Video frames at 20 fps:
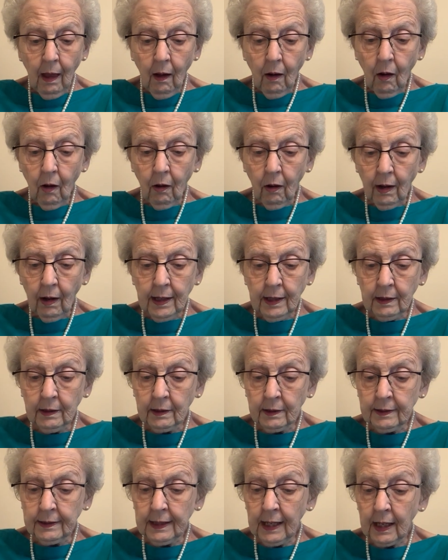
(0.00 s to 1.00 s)
Or He
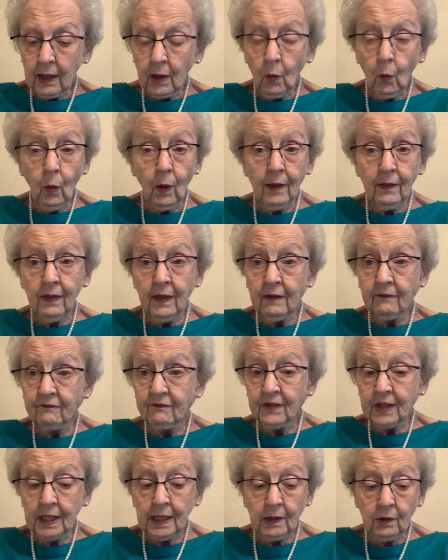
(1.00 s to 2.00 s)
could take away their
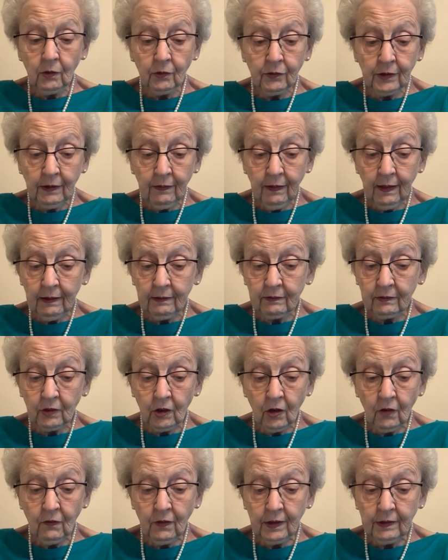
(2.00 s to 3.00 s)
fields and their
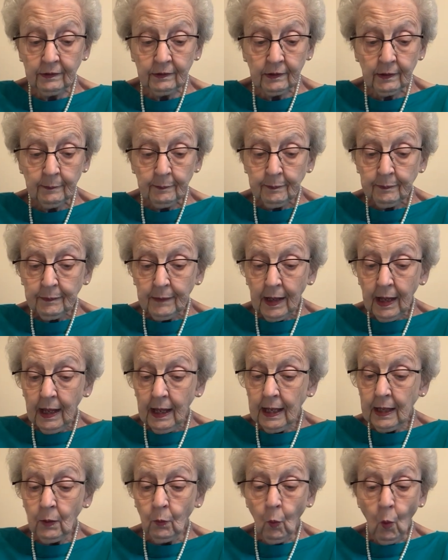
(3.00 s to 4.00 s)
servants.
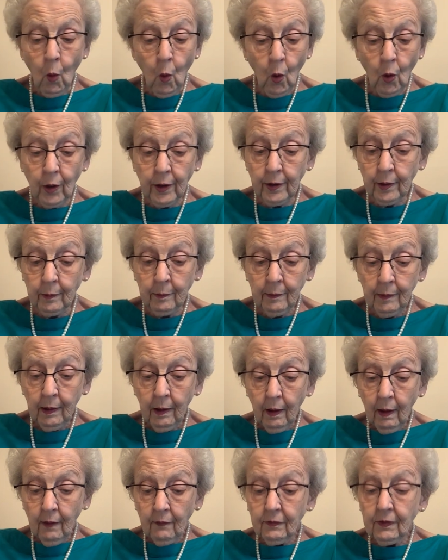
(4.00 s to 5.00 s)
He warned them
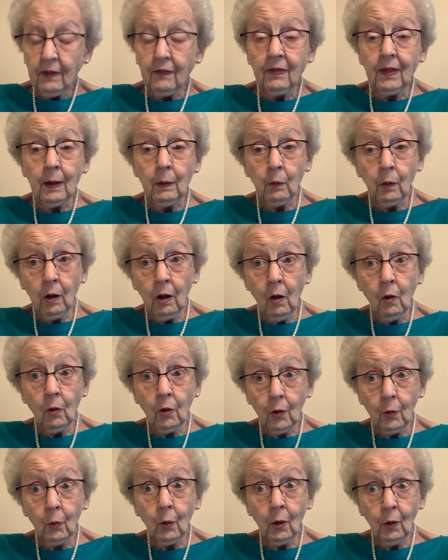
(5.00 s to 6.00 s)
that they were going
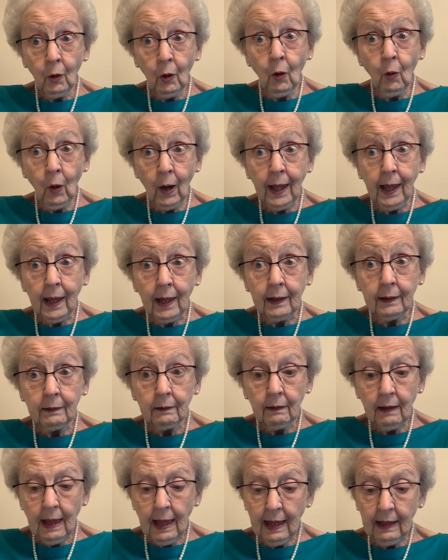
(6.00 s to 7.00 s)
to regret
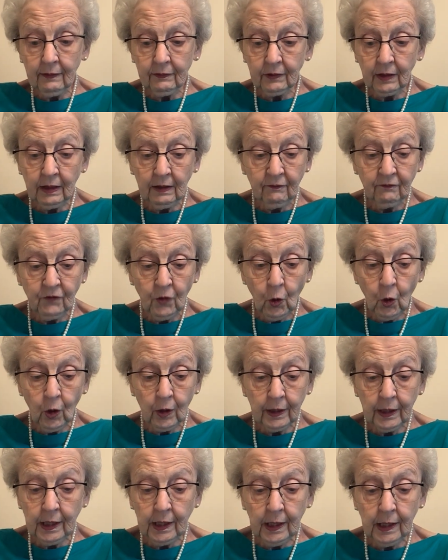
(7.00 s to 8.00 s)
asking for a
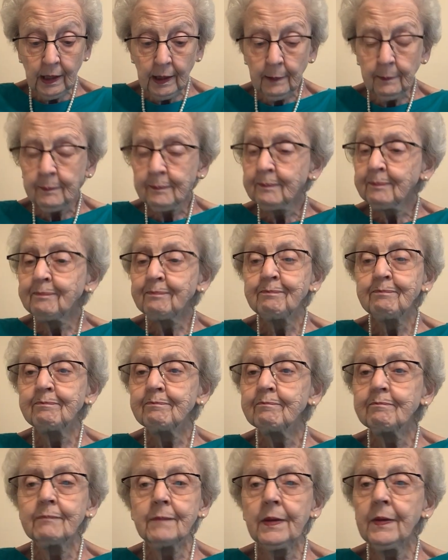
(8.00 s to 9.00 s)
king.
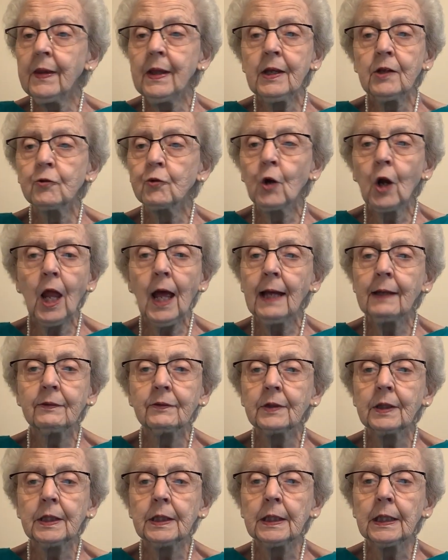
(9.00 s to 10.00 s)
But the Israelites
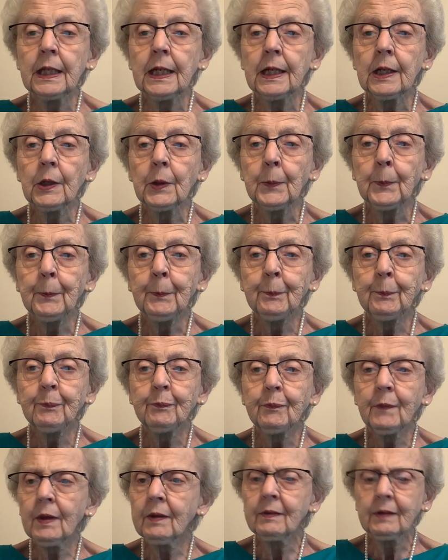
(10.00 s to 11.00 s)
didn't care.
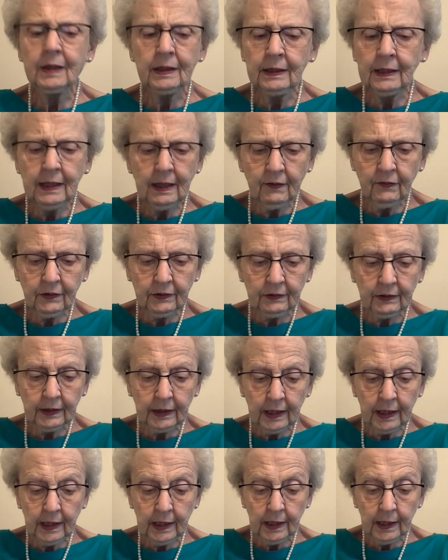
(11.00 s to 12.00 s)
They said, "Give us a
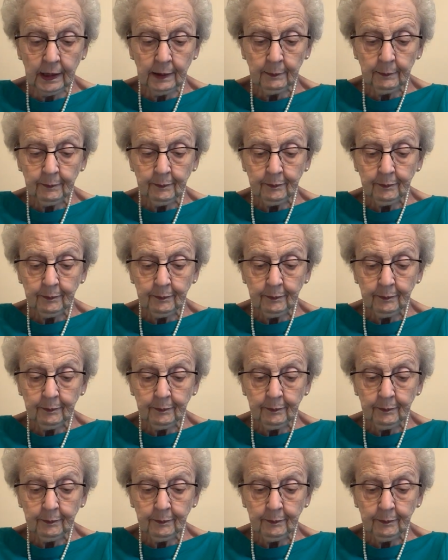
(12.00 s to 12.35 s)
king."